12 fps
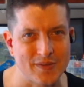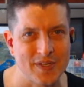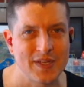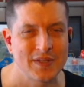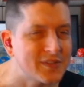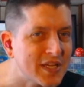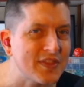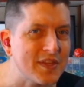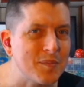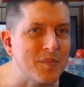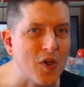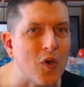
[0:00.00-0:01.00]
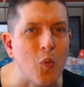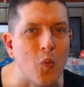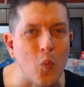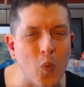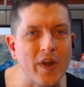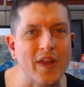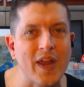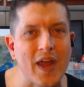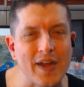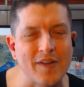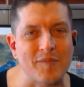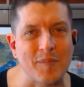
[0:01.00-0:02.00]
Let them know what a kind
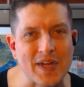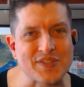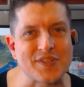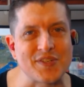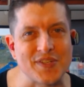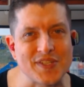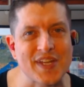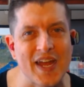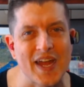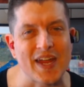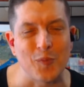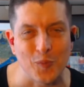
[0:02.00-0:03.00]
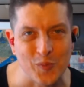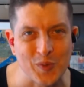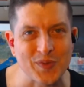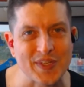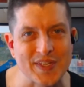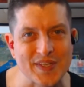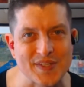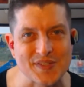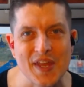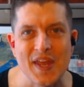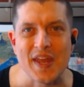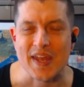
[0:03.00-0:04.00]
of monster this guy really is,
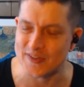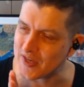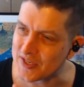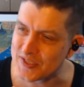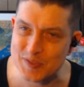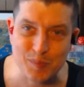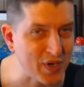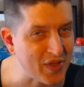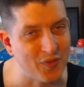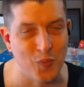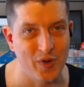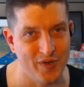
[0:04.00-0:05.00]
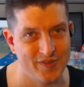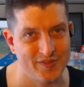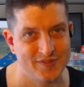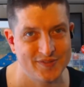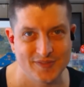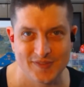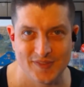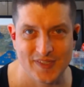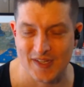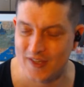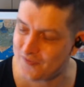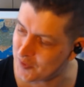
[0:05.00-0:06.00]
and spread the word.
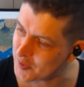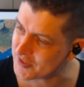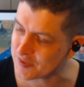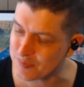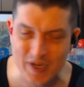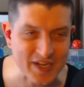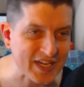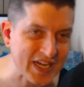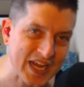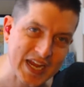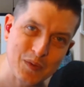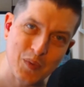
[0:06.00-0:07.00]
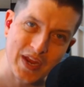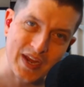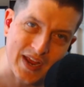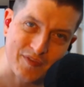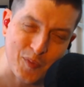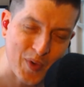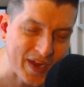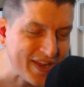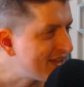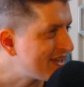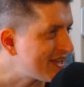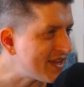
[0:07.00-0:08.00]
If you can spread it in any way and every way,
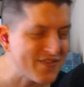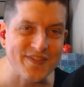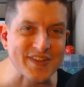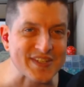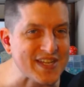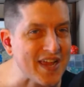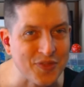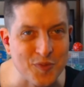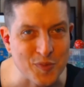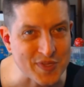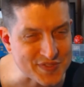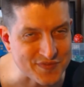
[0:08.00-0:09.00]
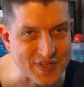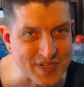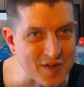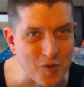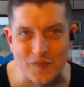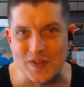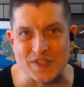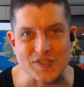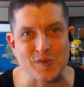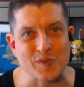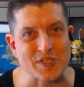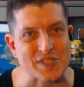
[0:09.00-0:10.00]
even if it's not through this video, if it's through
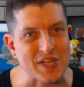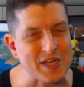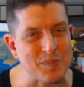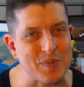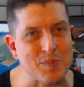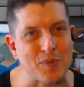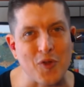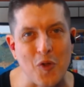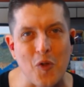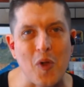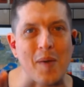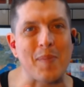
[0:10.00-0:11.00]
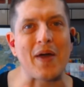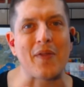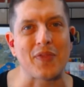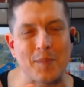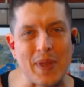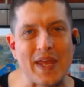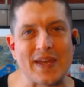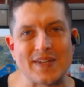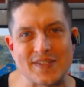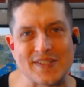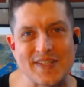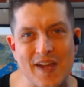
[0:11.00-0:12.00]
just letting people know about the band
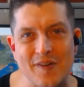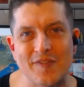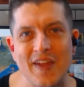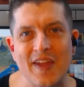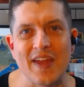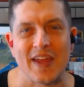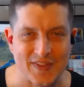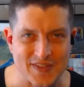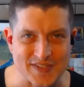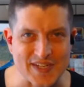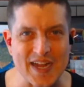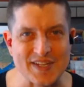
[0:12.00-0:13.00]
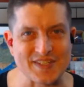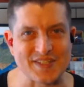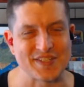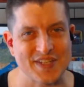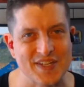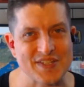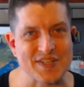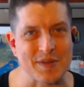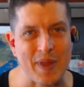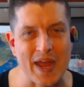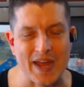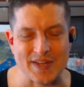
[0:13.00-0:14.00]
itself and this guy's disgusting
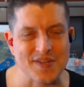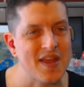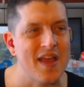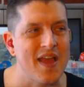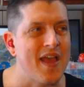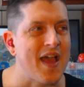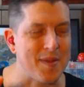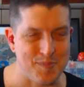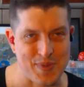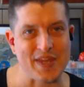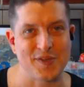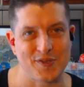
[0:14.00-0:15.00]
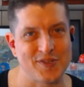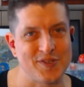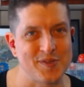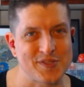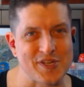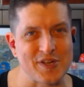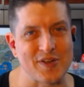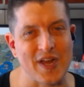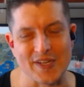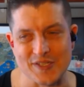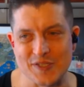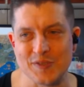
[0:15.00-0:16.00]
past, I beg you to do so. I
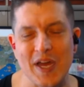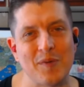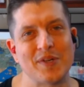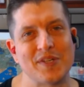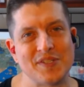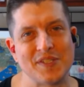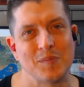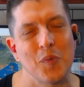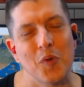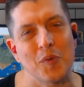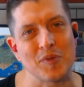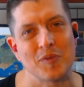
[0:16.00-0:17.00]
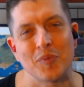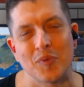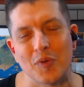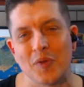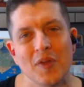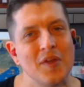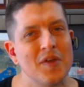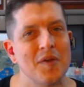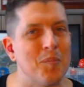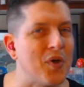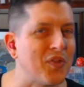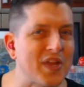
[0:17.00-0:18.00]
do not want to see more people
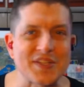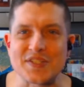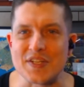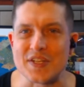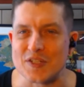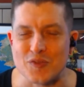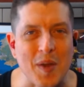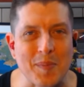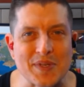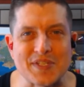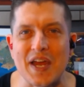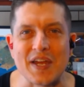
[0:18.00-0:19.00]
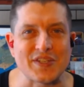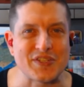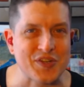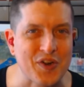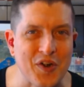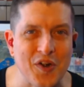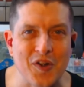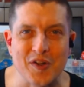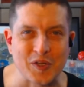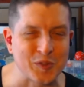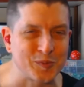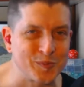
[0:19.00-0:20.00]
molested, traumatized, hurt,
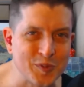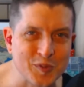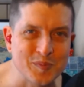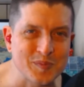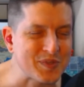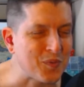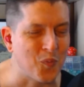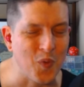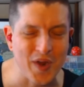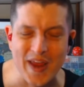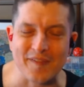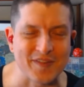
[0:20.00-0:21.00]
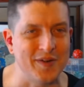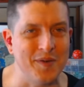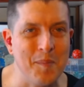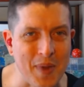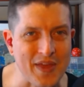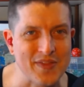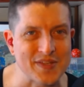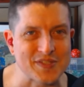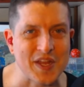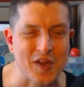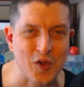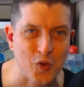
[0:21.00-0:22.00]
groomed, whatever, by this
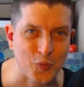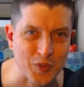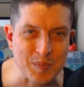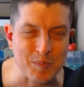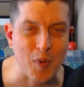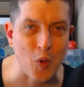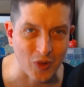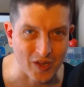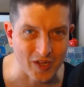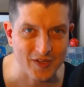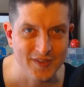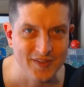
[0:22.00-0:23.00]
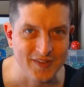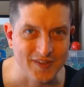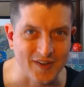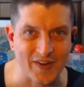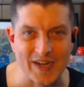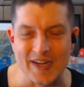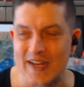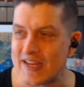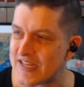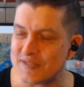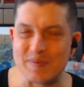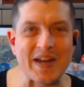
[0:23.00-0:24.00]
creepola. All right,
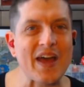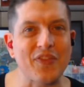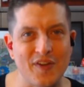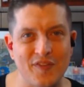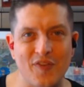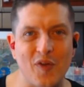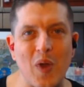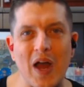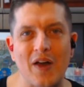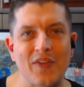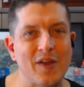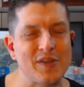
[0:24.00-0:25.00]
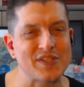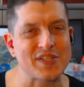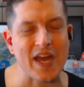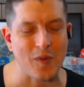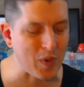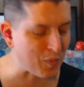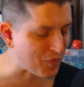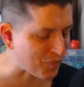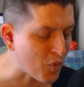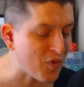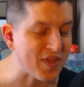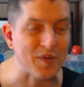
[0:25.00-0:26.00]
he's been out there for a while now. He's gotten away with more
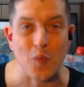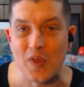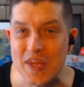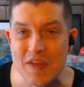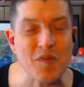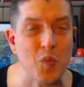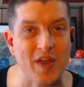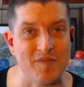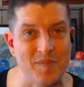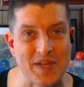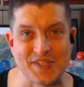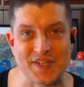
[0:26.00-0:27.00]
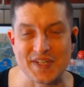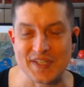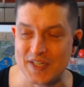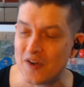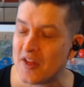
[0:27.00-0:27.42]
than even what I've mentioned in here.